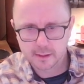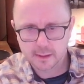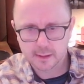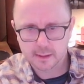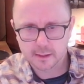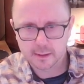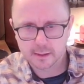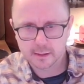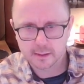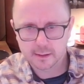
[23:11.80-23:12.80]

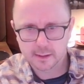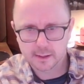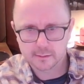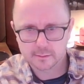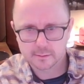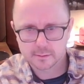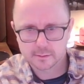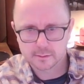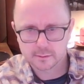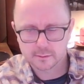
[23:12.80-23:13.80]

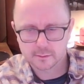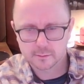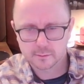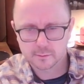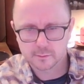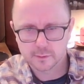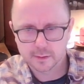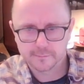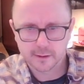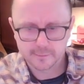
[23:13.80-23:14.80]
And we're left with
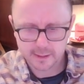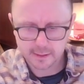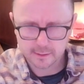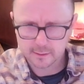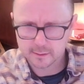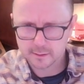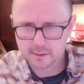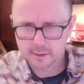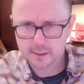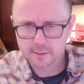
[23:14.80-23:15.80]
5, 8,
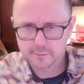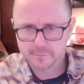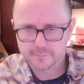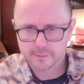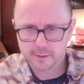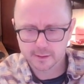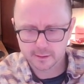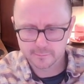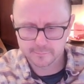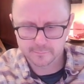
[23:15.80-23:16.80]
9 with a 5.